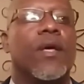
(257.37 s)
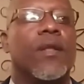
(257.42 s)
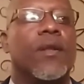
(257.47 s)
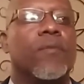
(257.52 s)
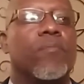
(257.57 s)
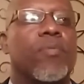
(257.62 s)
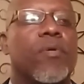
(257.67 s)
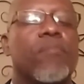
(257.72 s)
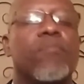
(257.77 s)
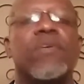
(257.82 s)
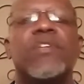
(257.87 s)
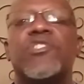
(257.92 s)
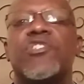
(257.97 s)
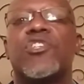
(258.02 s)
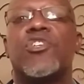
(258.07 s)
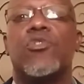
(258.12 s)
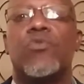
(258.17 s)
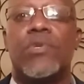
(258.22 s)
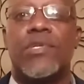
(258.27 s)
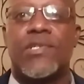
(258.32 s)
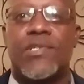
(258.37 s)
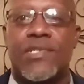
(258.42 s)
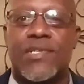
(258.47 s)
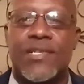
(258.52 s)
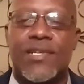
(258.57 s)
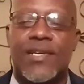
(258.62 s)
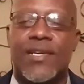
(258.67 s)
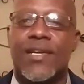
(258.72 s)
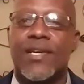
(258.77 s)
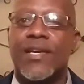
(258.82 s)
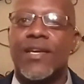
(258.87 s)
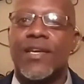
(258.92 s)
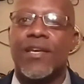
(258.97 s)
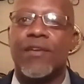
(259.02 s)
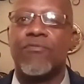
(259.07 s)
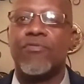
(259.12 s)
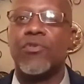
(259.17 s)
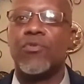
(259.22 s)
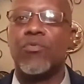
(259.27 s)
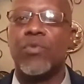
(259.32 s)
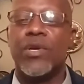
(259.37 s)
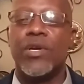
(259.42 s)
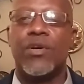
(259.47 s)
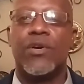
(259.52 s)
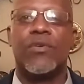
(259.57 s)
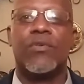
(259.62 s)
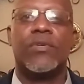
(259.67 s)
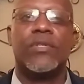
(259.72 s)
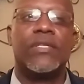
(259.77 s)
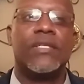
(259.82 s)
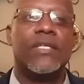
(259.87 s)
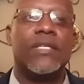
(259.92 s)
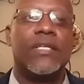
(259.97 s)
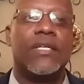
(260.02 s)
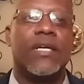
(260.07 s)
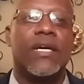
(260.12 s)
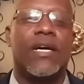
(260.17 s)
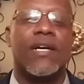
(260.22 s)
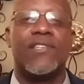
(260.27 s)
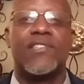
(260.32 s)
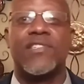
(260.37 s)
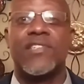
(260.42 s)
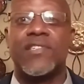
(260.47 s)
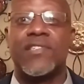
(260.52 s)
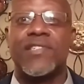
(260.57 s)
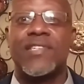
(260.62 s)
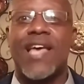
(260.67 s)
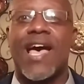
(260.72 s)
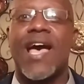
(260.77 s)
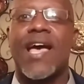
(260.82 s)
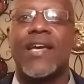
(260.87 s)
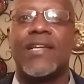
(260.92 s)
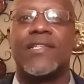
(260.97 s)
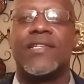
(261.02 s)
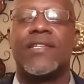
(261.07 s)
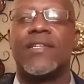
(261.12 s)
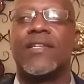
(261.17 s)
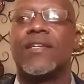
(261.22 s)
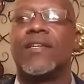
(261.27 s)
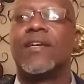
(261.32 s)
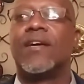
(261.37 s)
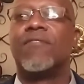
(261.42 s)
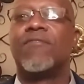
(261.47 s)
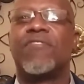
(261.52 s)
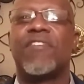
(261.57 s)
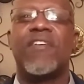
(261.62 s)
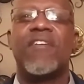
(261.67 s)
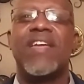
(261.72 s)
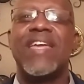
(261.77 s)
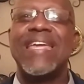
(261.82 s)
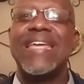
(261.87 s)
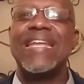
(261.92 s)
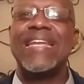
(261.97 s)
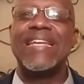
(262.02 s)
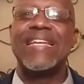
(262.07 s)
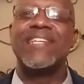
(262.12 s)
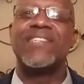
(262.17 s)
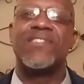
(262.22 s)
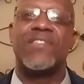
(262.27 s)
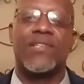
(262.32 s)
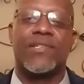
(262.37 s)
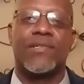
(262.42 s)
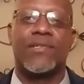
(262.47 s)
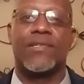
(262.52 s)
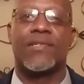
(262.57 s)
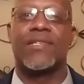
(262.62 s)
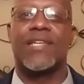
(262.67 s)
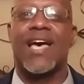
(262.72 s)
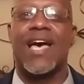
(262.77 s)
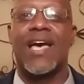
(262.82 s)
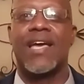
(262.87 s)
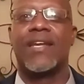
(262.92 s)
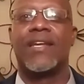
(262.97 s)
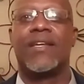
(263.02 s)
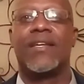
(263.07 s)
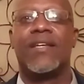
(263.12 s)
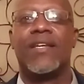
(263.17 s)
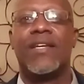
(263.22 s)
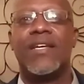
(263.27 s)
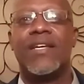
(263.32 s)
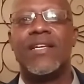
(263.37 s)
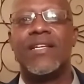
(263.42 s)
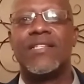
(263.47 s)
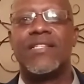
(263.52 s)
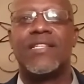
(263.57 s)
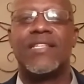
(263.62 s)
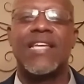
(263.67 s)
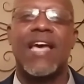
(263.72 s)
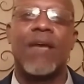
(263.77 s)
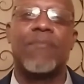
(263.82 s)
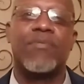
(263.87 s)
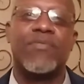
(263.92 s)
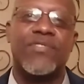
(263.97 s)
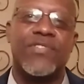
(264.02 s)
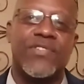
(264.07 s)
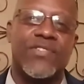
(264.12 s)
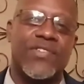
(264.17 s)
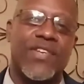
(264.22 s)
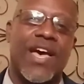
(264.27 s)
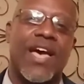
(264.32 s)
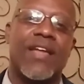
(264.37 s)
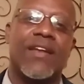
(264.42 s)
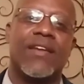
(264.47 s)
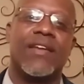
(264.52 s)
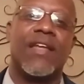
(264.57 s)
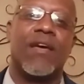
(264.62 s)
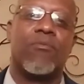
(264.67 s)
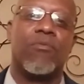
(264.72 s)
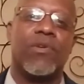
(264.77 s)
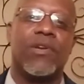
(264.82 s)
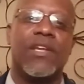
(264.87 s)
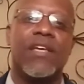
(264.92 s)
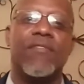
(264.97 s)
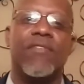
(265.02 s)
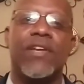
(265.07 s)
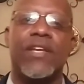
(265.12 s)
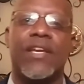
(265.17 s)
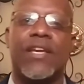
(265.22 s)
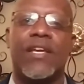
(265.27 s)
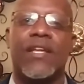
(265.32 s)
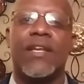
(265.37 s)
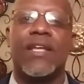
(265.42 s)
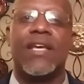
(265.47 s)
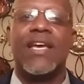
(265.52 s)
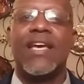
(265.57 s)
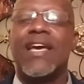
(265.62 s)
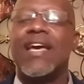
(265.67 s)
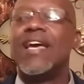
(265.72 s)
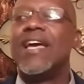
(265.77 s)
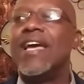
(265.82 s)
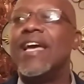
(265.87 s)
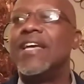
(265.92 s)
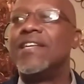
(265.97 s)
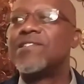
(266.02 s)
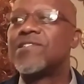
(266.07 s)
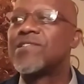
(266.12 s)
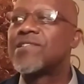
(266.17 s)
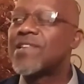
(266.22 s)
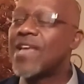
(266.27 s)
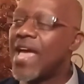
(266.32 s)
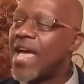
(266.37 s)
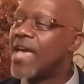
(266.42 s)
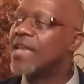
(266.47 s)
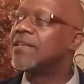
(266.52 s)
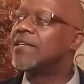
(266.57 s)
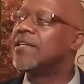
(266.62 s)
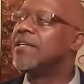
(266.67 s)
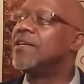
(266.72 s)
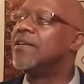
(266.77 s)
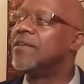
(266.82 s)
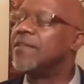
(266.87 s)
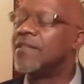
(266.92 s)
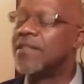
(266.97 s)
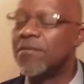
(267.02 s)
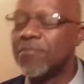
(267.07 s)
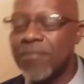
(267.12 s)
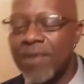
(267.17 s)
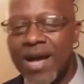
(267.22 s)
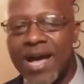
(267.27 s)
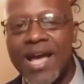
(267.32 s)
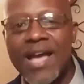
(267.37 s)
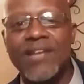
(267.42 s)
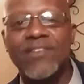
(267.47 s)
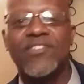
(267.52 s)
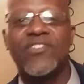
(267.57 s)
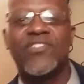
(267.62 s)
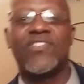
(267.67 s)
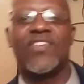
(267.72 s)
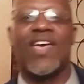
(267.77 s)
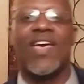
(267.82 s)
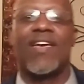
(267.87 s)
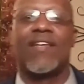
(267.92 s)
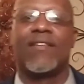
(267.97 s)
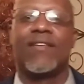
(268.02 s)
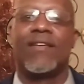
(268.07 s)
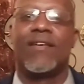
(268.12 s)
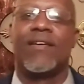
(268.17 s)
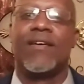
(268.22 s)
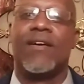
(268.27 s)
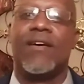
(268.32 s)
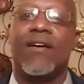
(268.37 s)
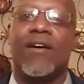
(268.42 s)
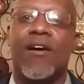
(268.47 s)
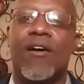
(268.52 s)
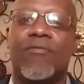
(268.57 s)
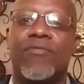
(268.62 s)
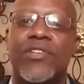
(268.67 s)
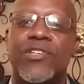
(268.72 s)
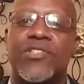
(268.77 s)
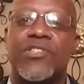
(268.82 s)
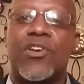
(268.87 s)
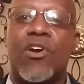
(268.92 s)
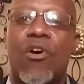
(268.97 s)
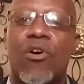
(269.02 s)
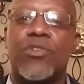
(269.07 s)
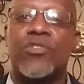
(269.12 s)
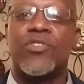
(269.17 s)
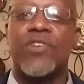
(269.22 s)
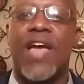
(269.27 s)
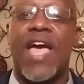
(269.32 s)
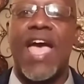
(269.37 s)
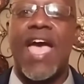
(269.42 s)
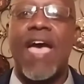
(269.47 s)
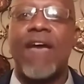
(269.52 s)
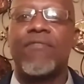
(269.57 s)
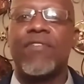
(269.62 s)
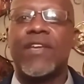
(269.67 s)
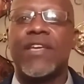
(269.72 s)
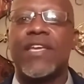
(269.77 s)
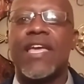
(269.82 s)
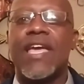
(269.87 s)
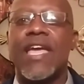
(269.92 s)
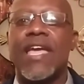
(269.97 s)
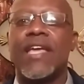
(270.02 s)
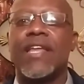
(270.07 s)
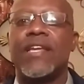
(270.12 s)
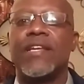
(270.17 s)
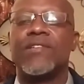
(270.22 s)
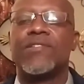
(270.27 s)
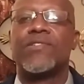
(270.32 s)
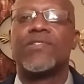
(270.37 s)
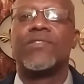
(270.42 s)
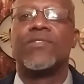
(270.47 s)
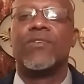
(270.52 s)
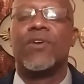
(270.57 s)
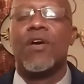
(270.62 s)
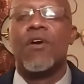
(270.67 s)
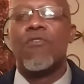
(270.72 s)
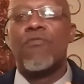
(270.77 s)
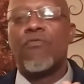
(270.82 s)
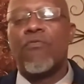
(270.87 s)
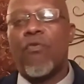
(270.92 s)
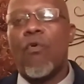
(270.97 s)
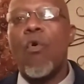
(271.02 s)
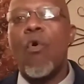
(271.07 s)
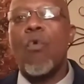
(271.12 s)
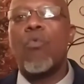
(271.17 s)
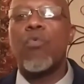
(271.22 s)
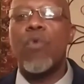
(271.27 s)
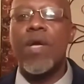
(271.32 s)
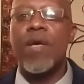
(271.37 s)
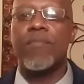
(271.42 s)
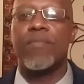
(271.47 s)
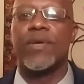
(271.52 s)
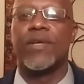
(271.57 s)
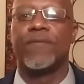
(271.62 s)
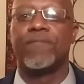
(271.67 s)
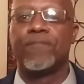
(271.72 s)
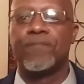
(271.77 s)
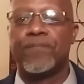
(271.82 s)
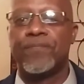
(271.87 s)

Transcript: promiscuous, if you will, society. A very hedonistic society is the type of society that we're living in. And sadly, the mindset of this culture advocates for women